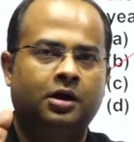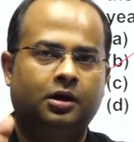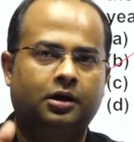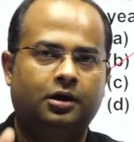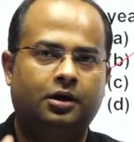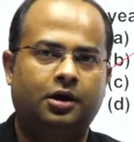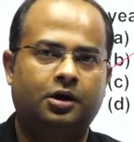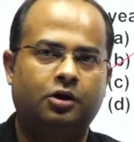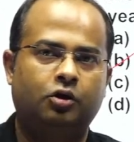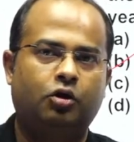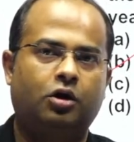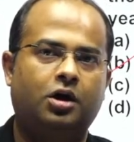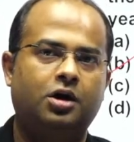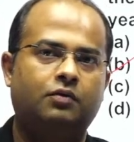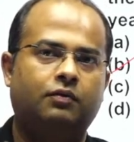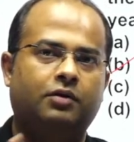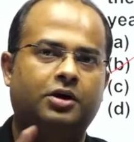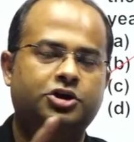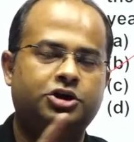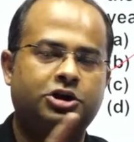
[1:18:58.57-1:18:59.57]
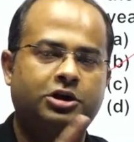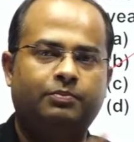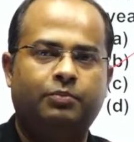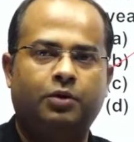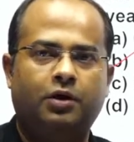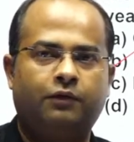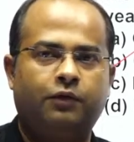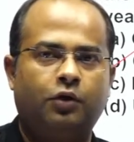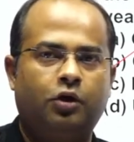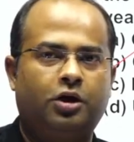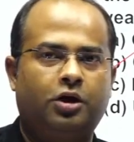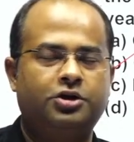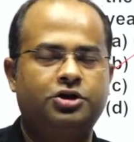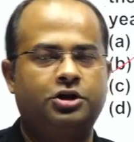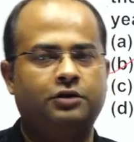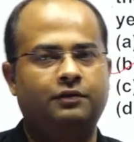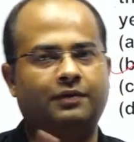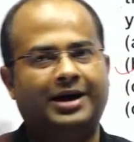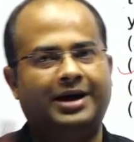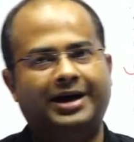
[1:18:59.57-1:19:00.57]
Gangor, worship of Lord
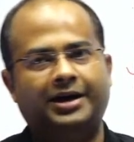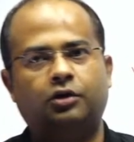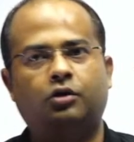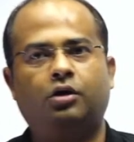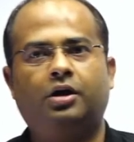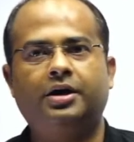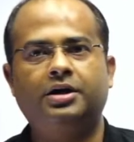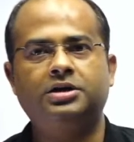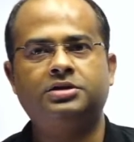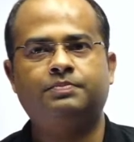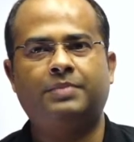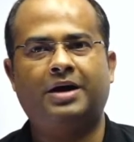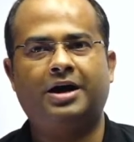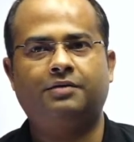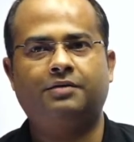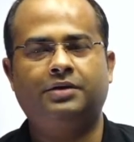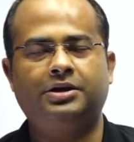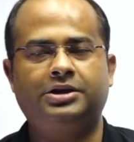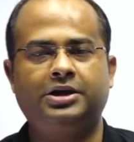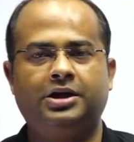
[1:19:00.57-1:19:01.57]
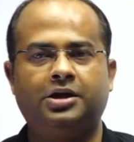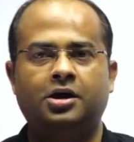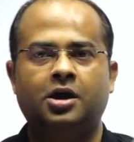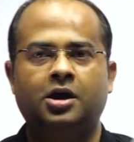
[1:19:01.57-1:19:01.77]
Shiva and Goddess Parvati,